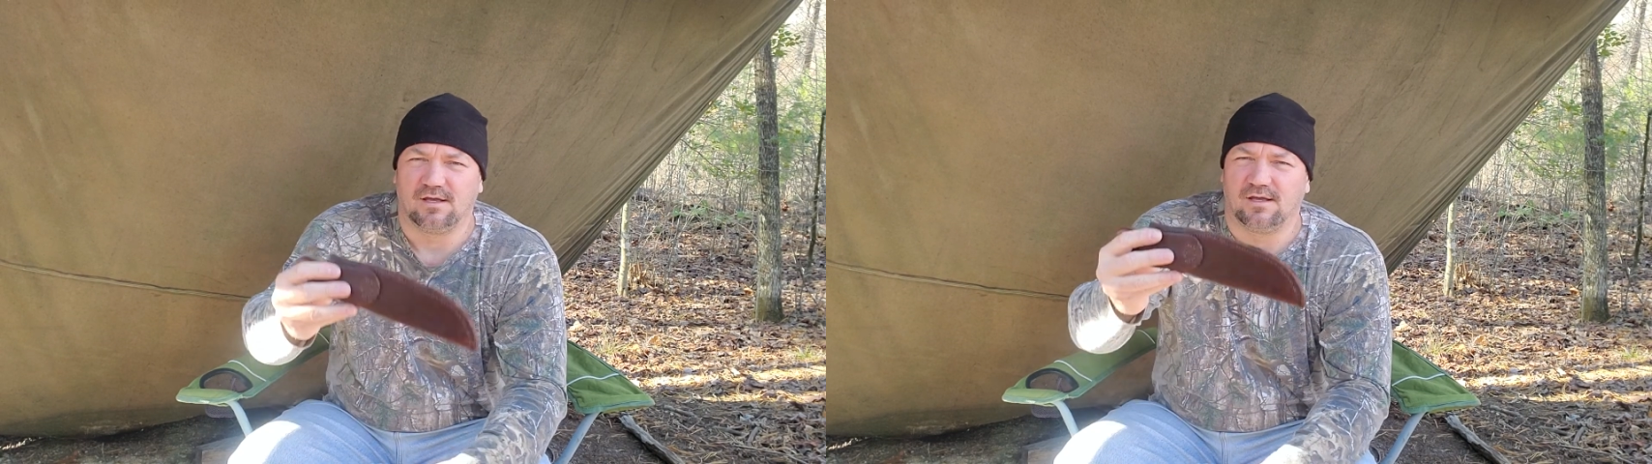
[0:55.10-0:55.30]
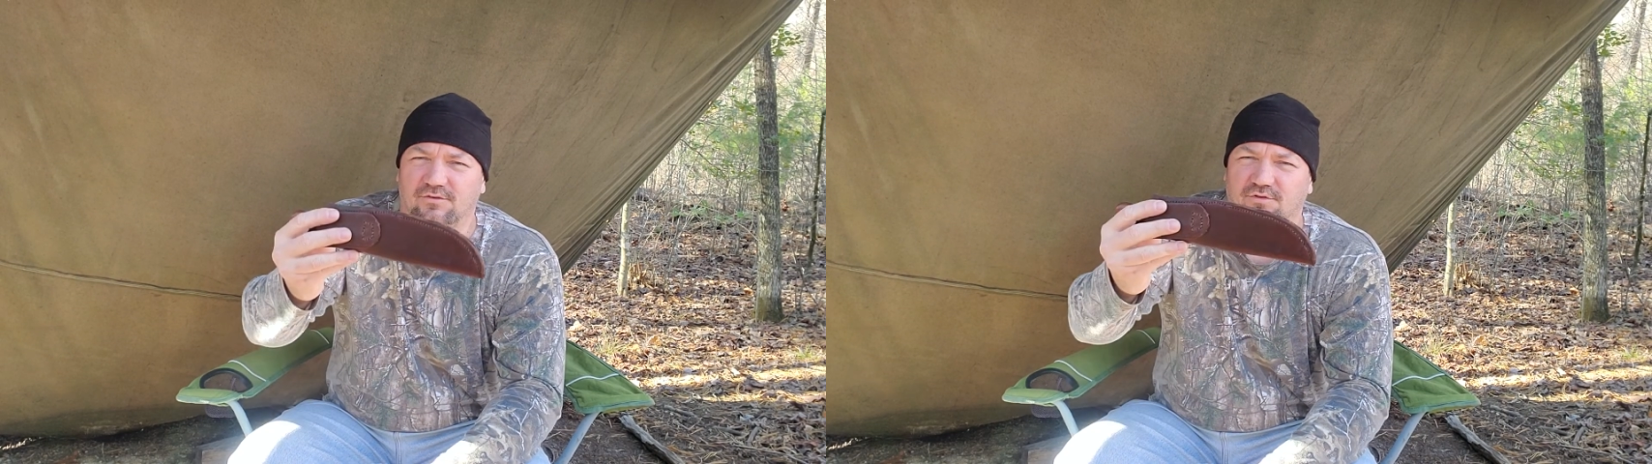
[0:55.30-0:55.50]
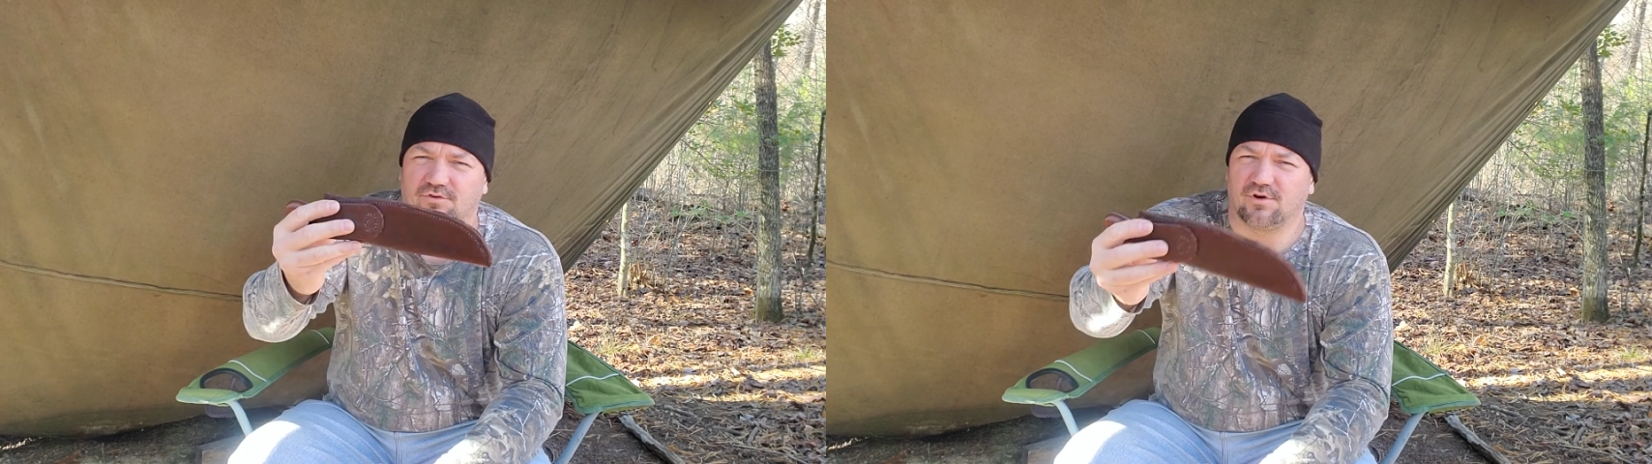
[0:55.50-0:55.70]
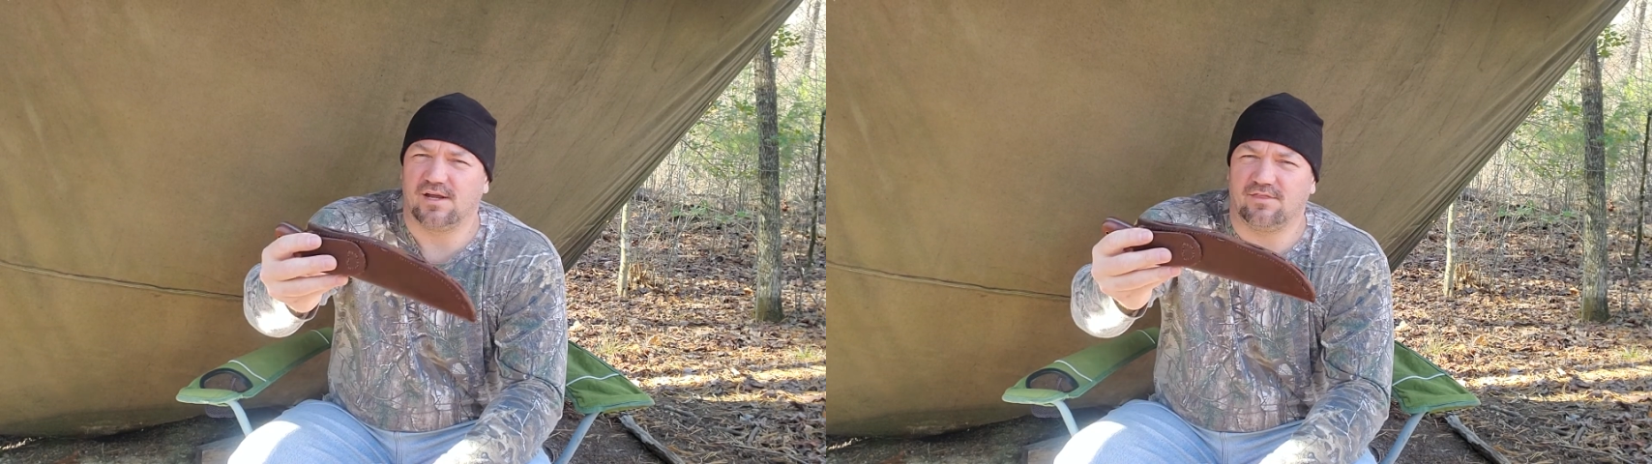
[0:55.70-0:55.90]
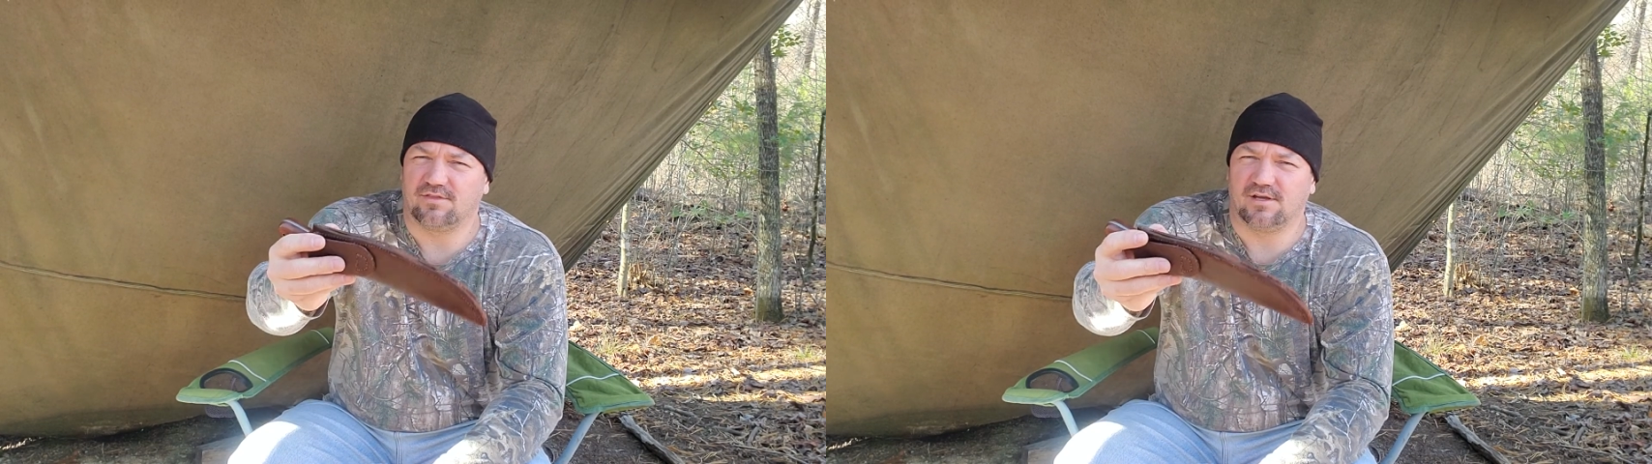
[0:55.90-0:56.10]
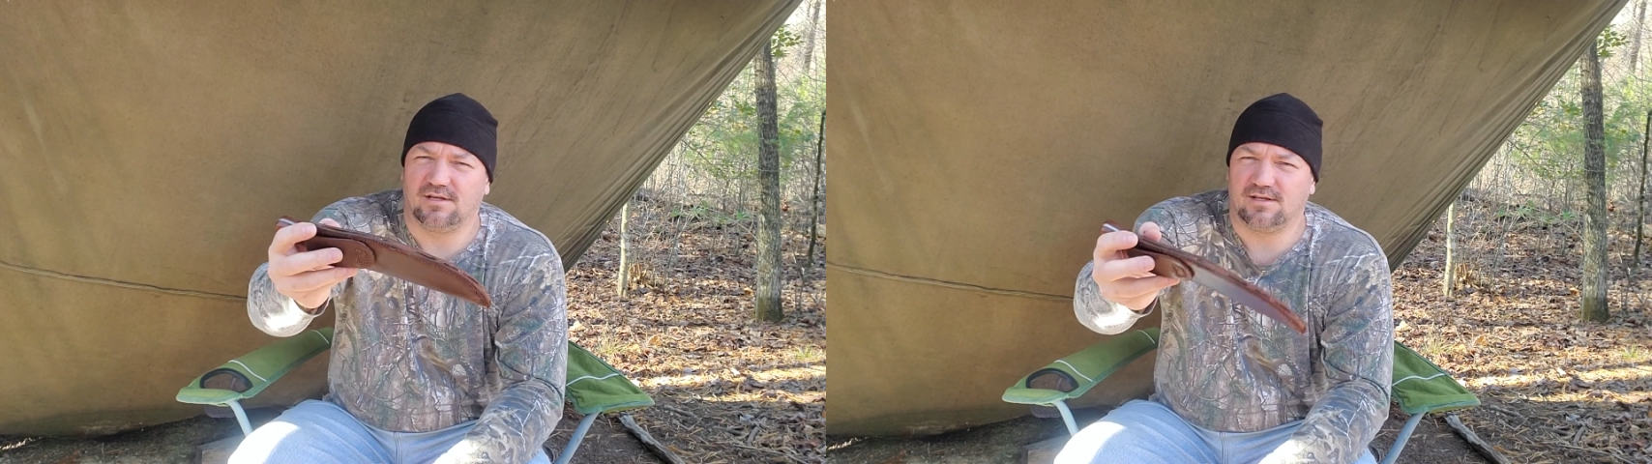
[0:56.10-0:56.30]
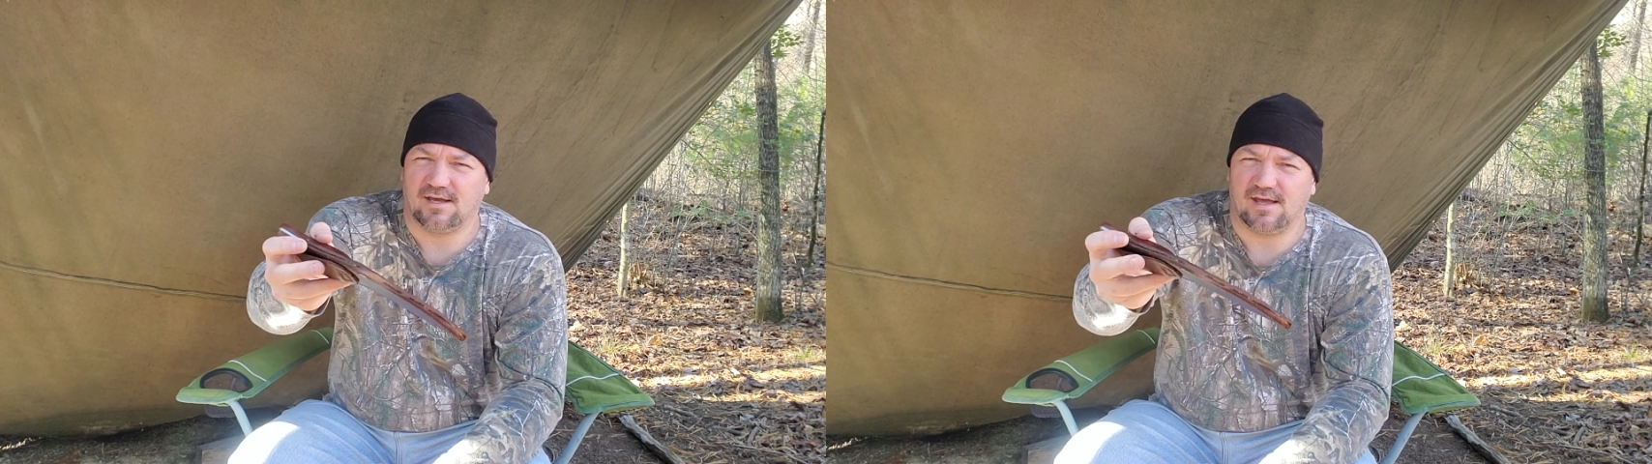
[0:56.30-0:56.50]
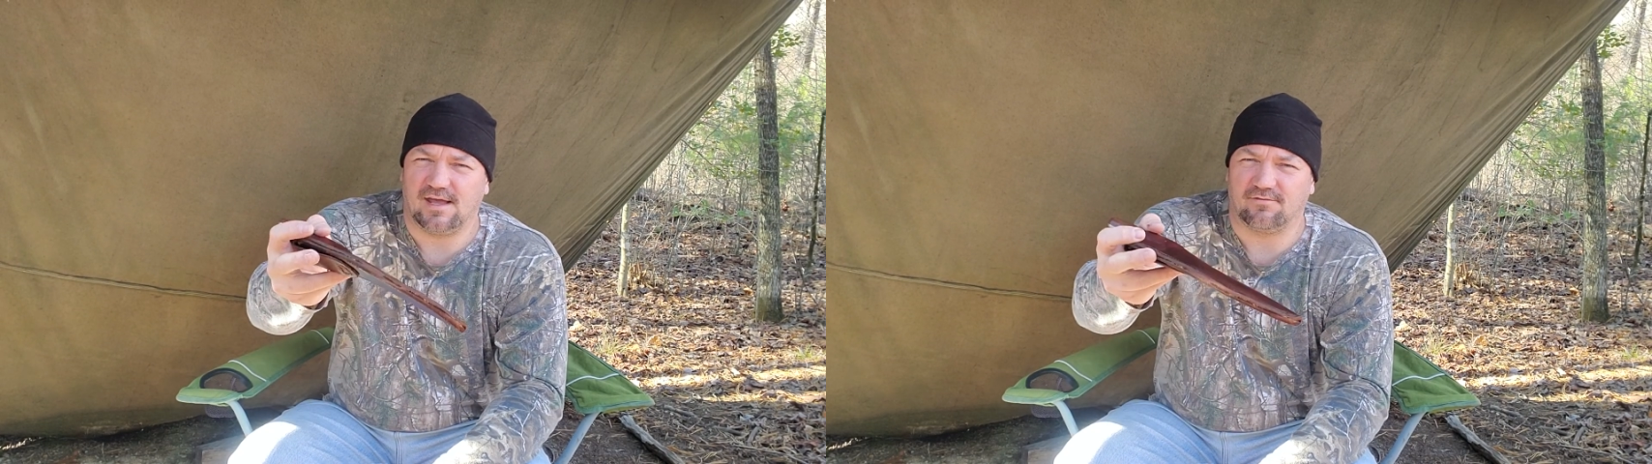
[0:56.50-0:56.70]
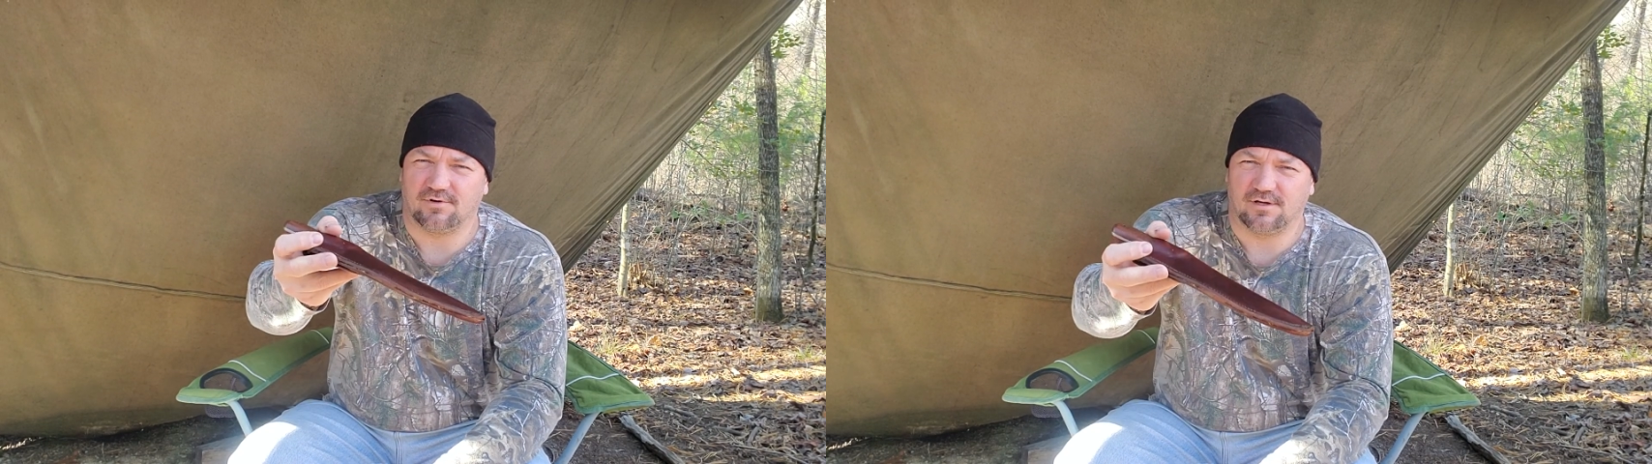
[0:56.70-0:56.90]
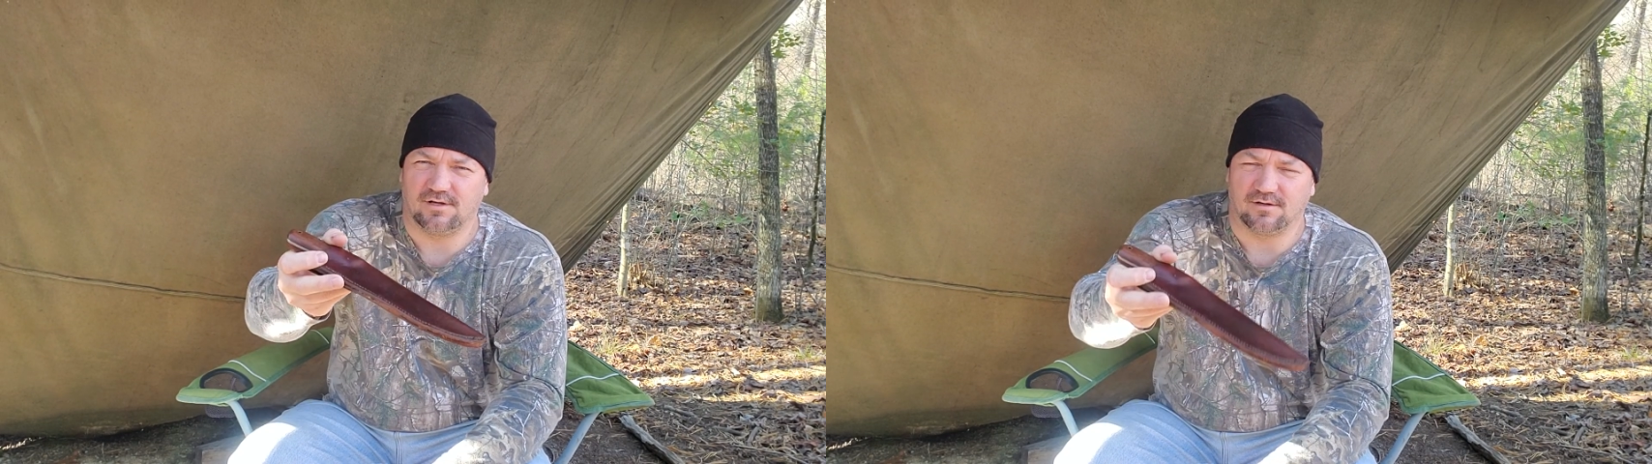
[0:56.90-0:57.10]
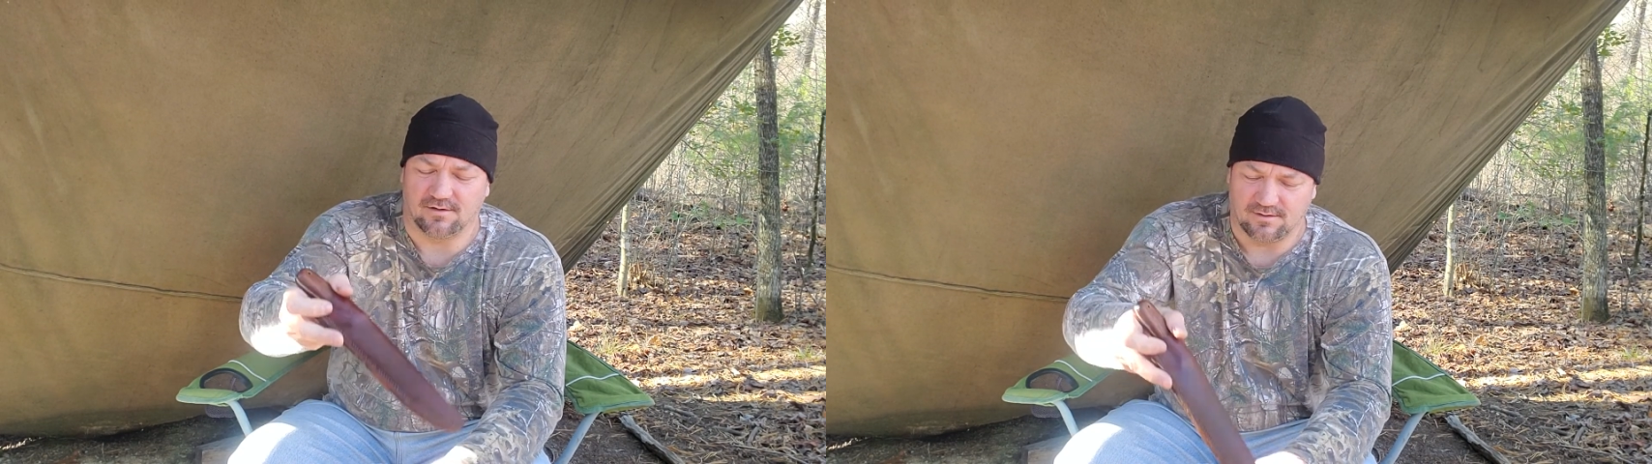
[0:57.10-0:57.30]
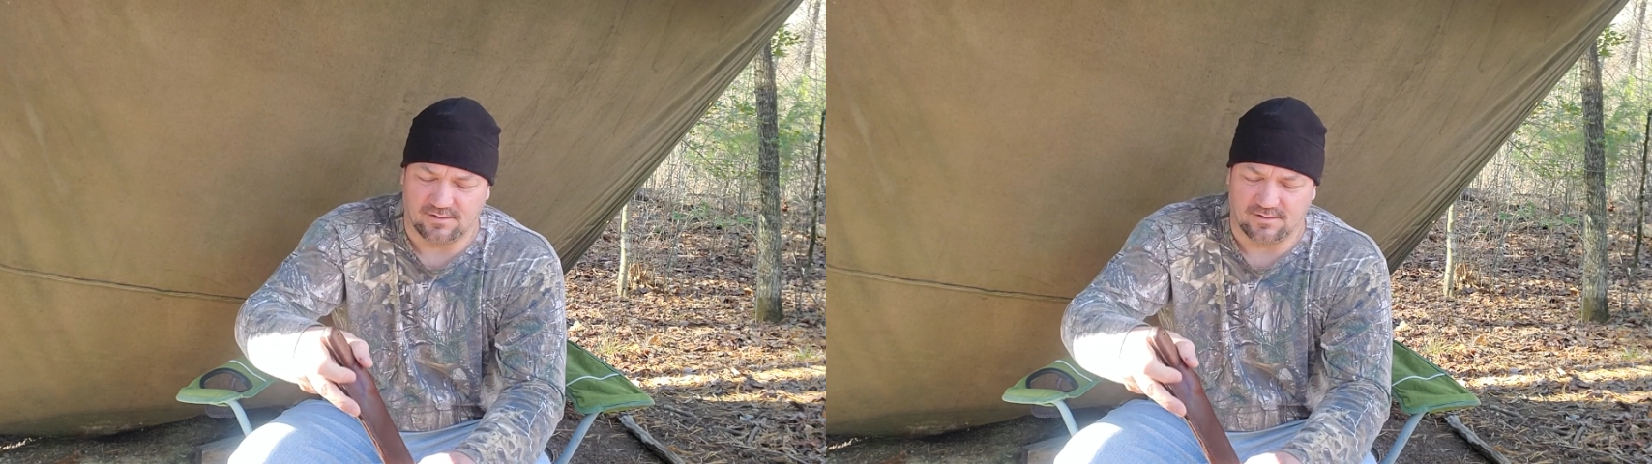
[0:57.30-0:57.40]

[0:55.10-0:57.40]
It's a great thing to have right here.